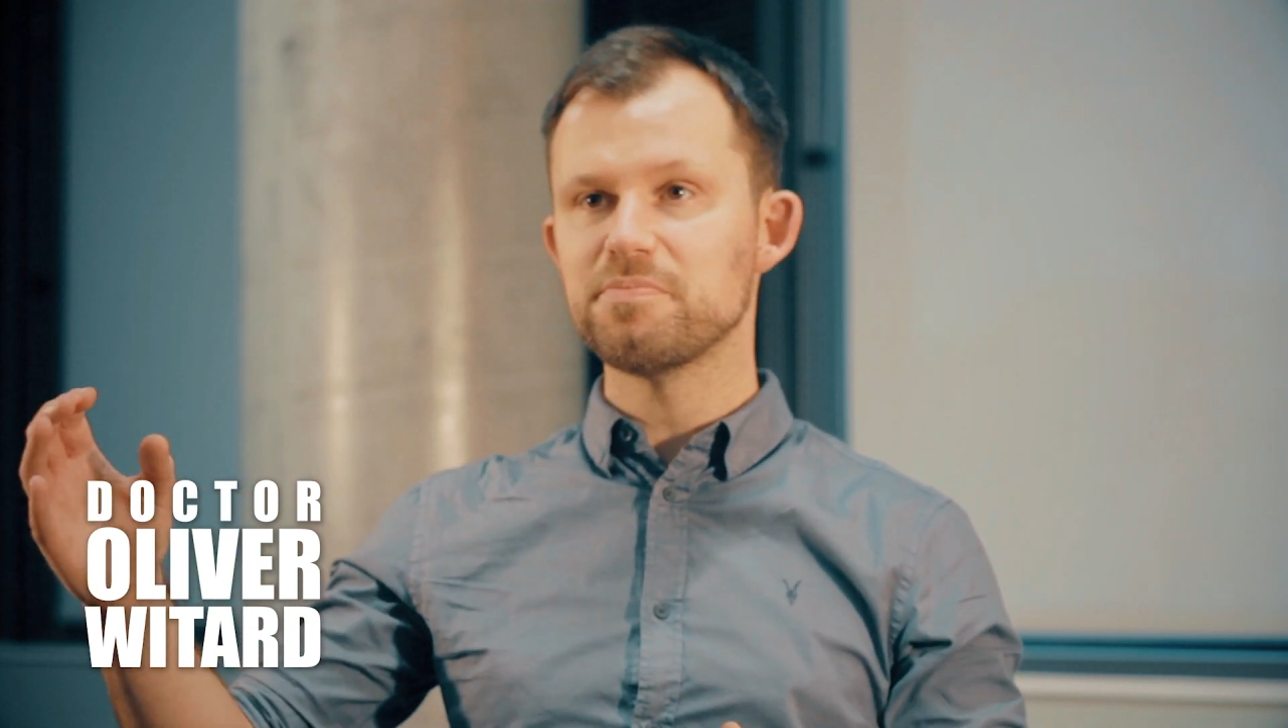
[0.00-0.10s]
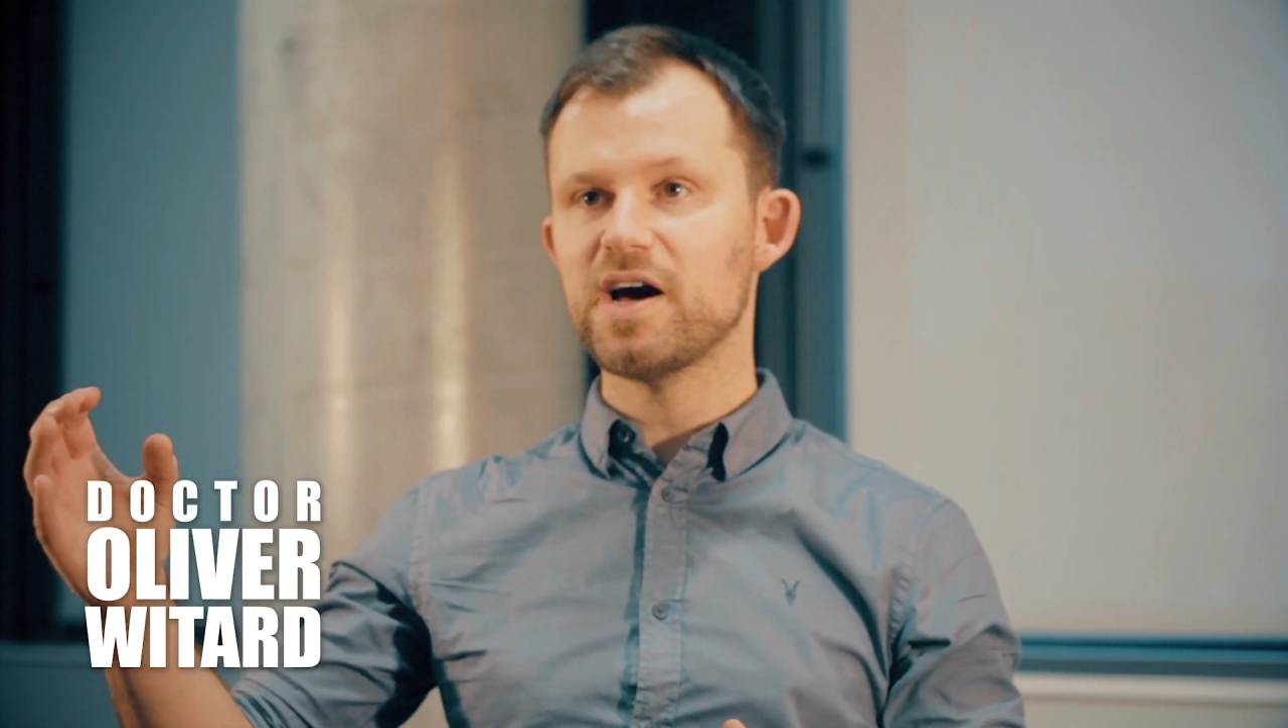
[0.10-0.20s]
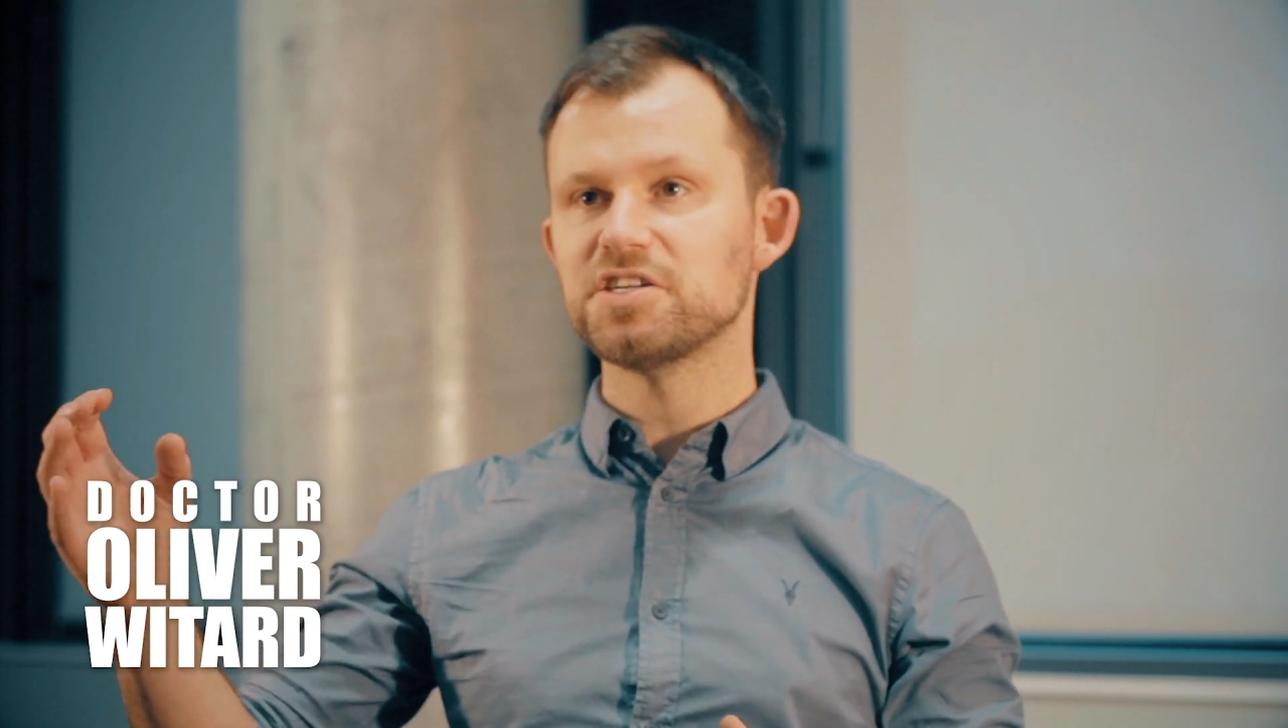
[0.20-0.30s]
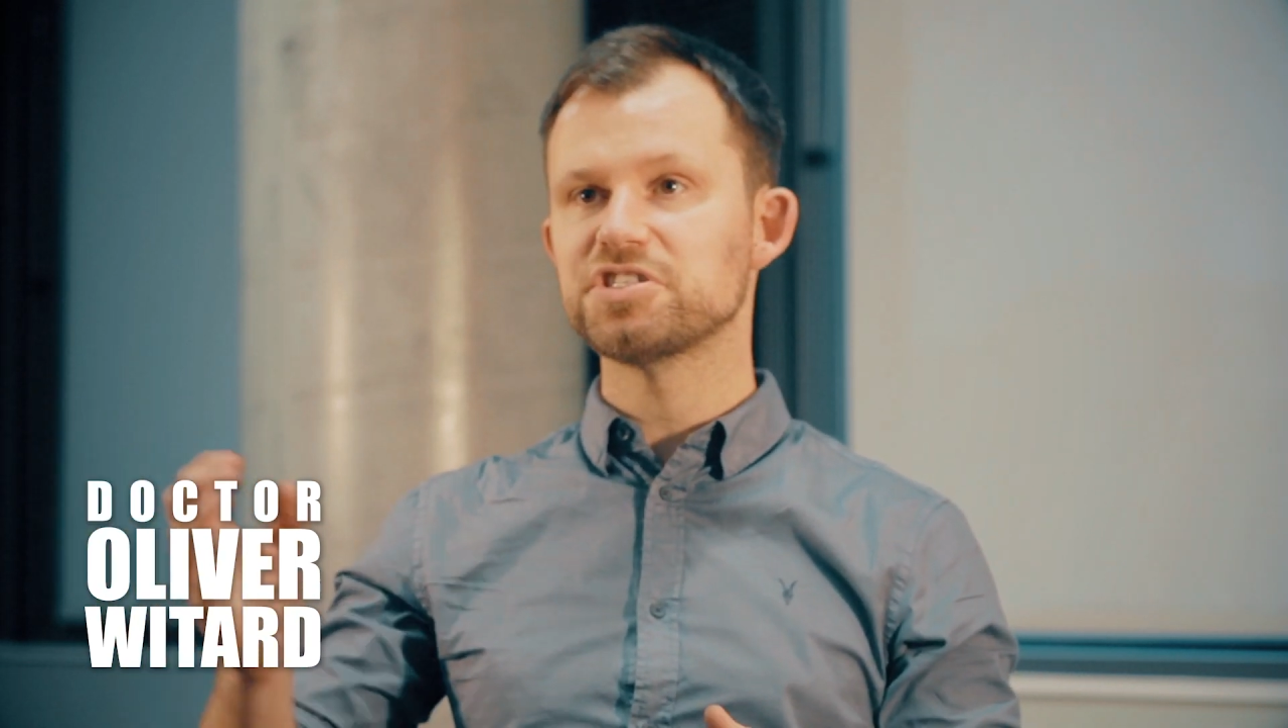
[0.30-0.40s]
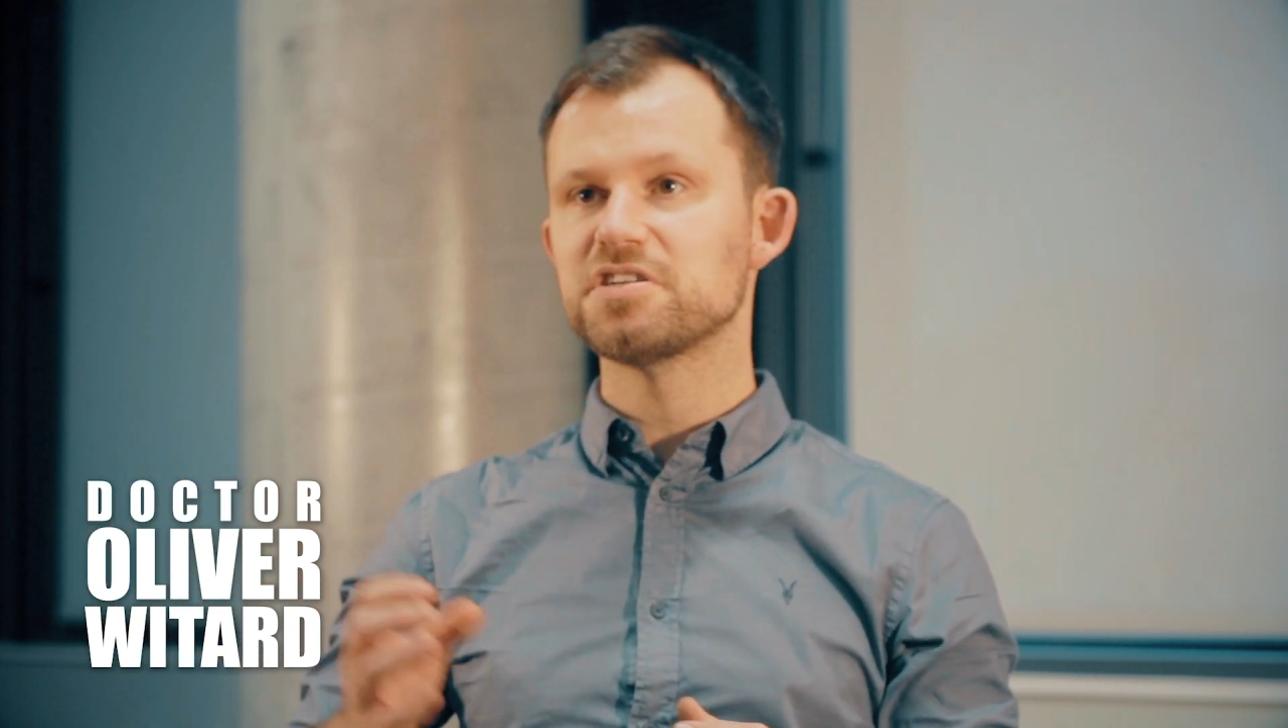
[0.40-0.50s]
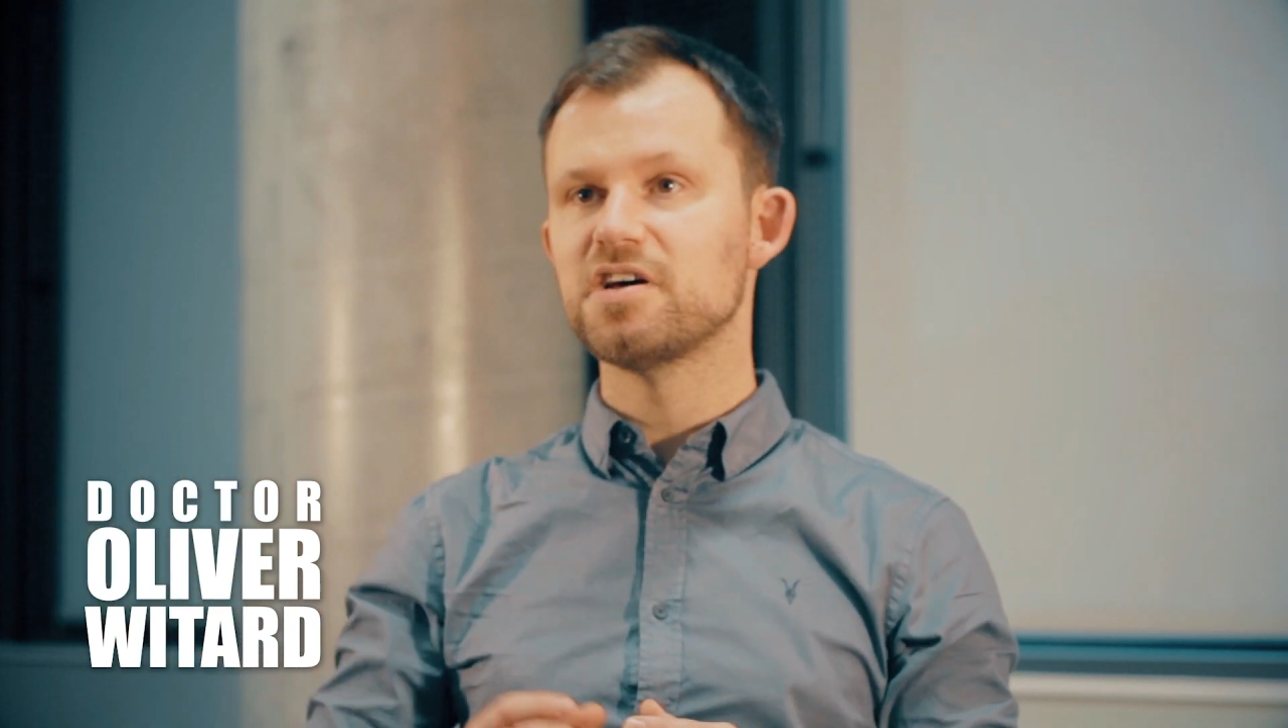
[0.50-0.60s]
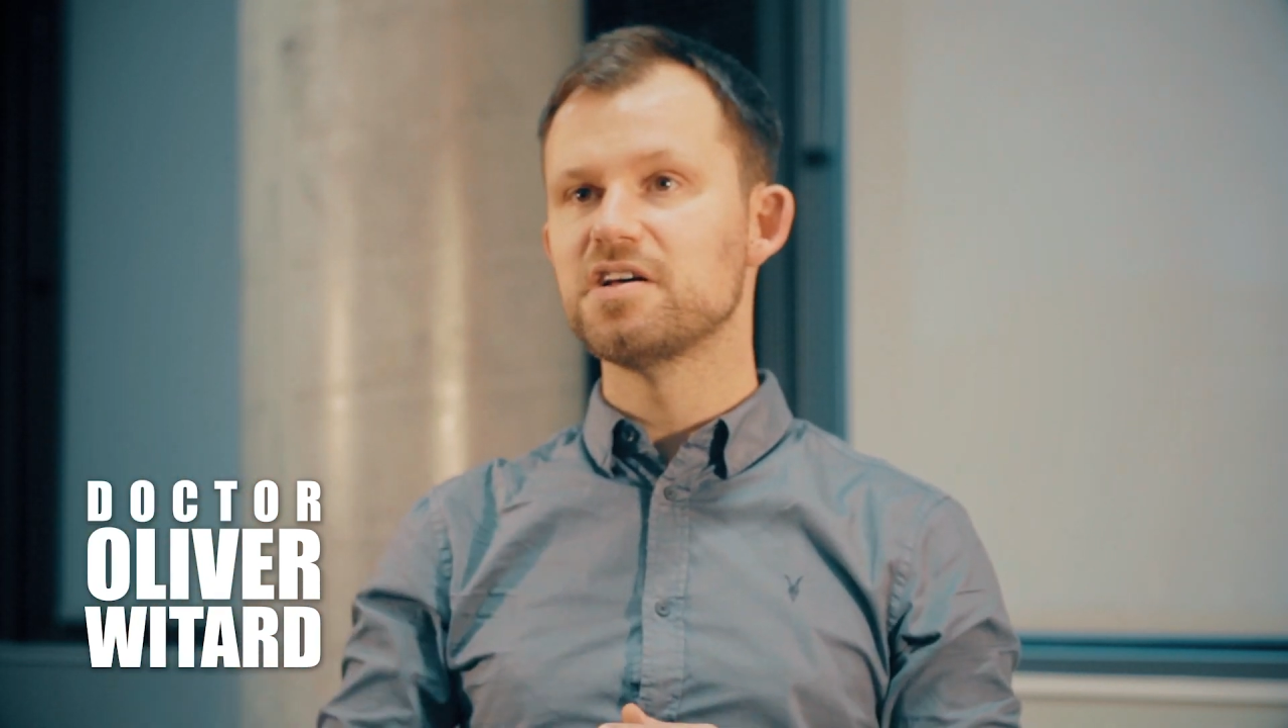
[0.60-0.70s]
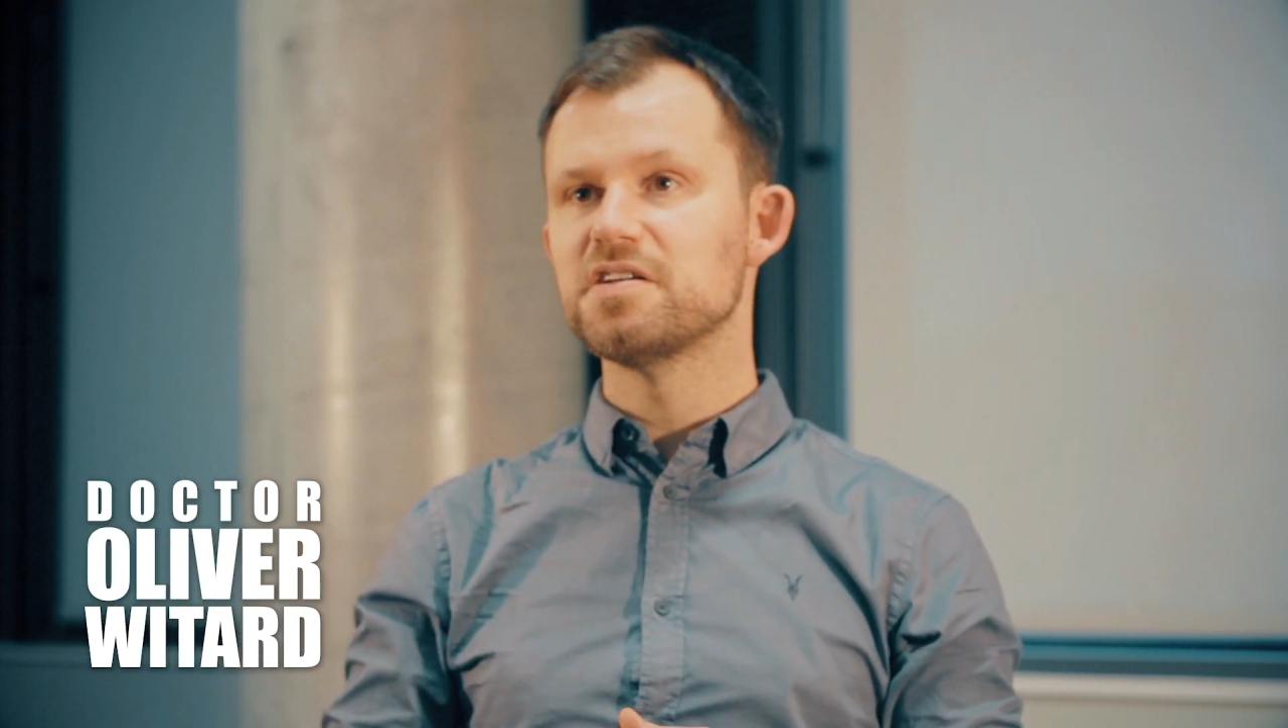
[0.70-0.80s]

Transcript: matched